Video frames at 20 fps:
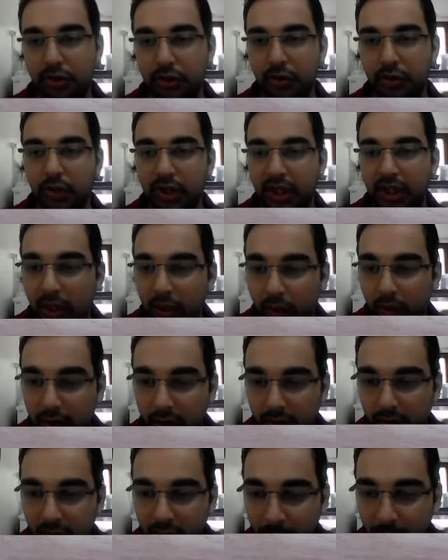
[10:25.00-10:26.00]
so it
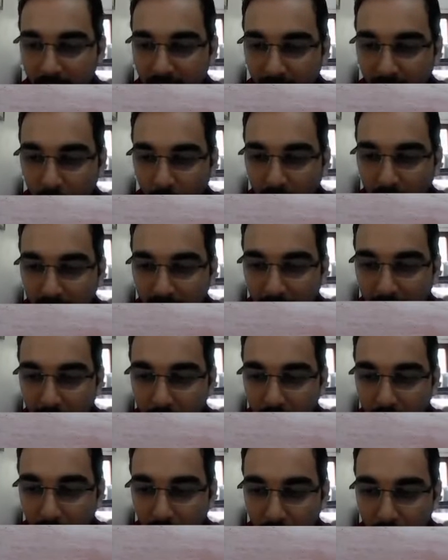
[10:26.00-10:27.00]
cannot, carbon cannot attack
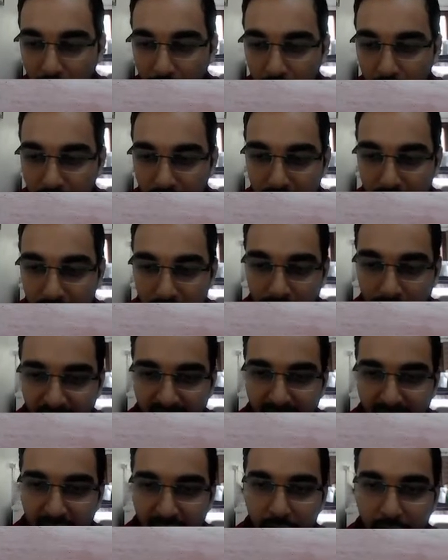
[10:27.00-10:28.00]
on the ortho position.
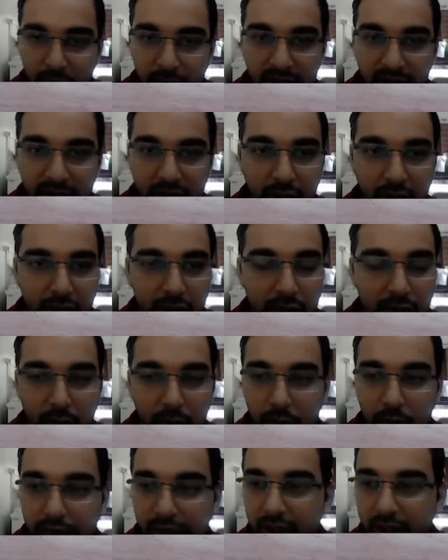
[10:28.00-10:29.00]
So these are the
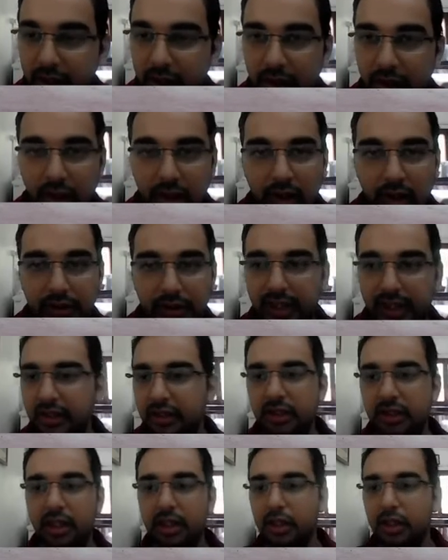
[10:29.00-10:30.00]
two three
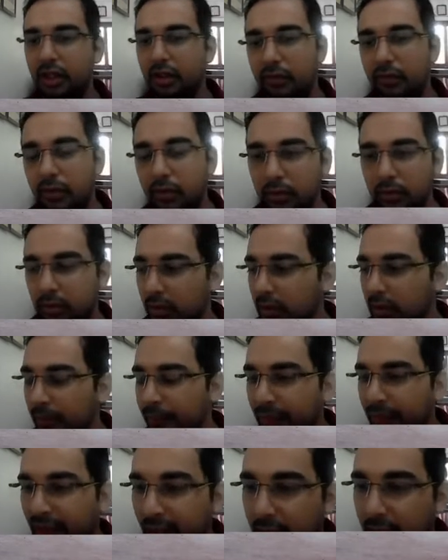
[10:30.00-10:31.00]
things that you have to
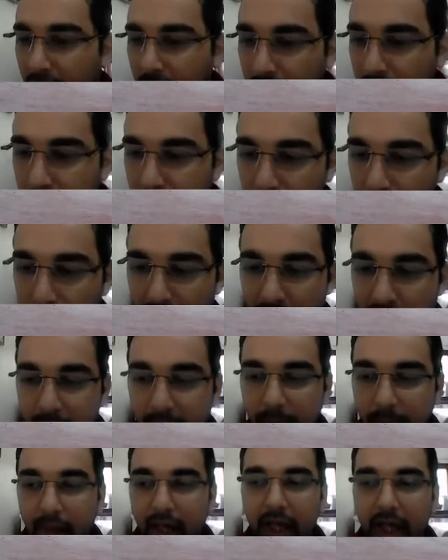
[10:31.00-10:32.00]

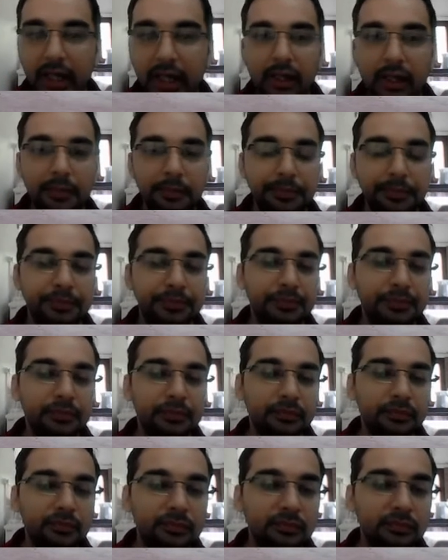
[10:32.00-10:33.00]
keep in mind.
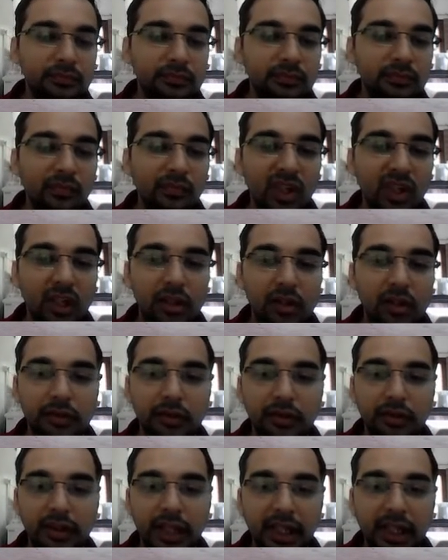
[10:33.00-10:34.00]

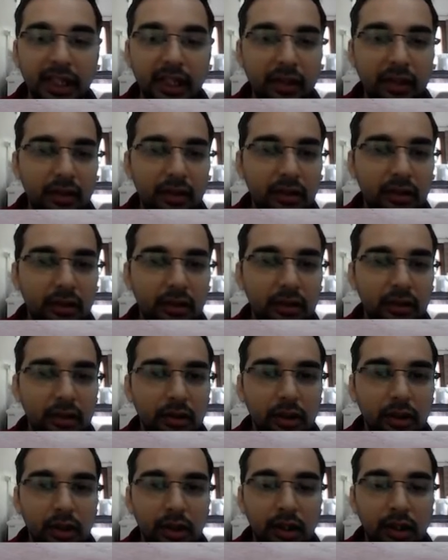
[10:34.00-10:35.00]
Then
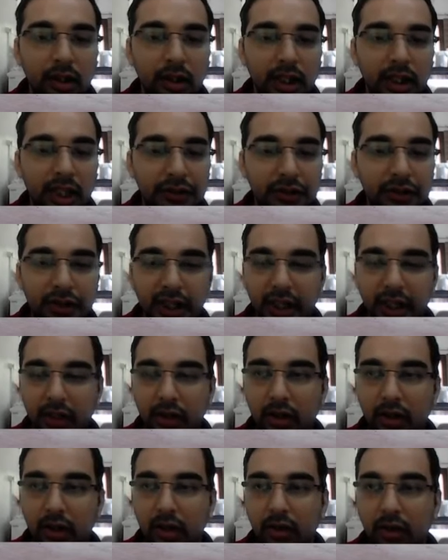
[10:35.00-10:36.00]
let's
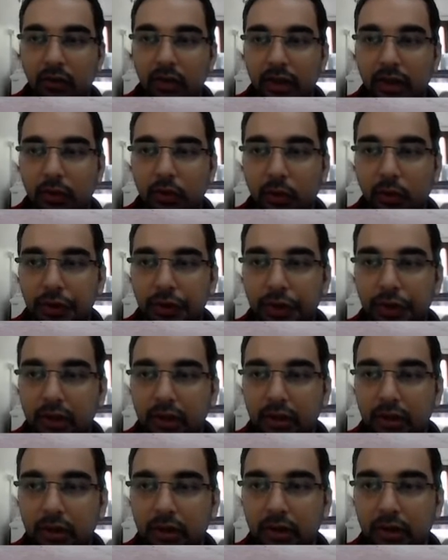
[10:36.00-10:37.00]
take one
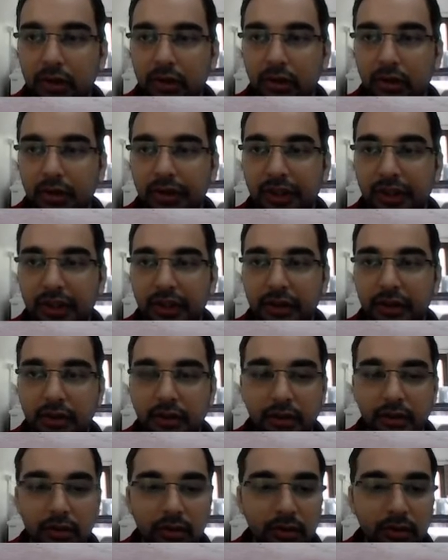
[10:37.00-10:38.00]
question on
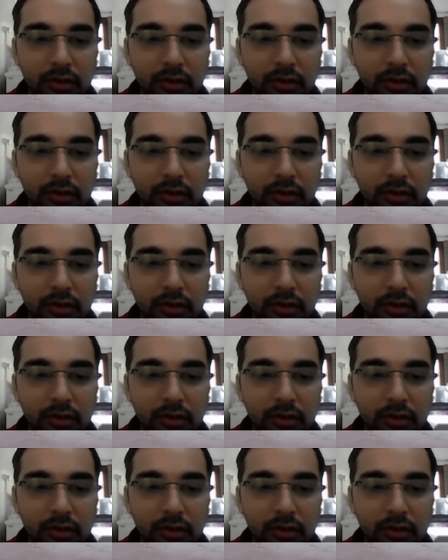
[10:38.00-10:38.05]
this.